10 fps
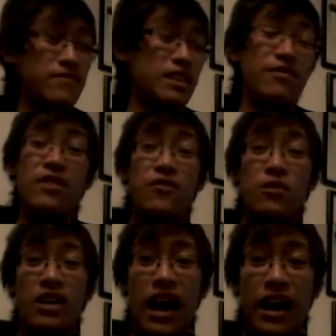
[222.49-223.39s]
Even if
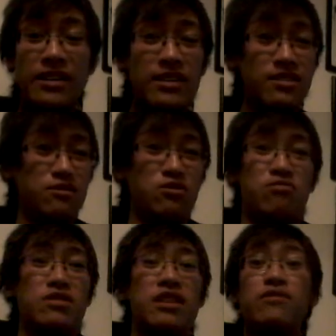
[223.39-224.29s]
they're not,
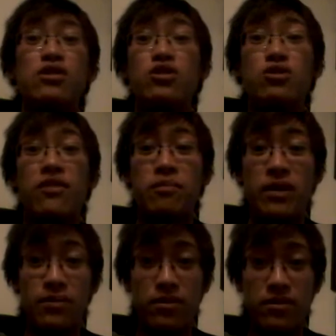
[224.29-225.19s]
give them to 2 different
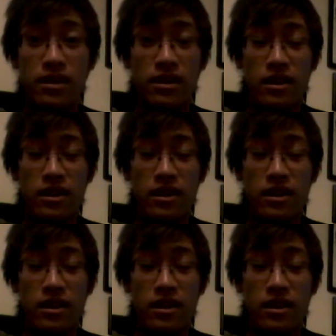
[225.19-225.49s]
people,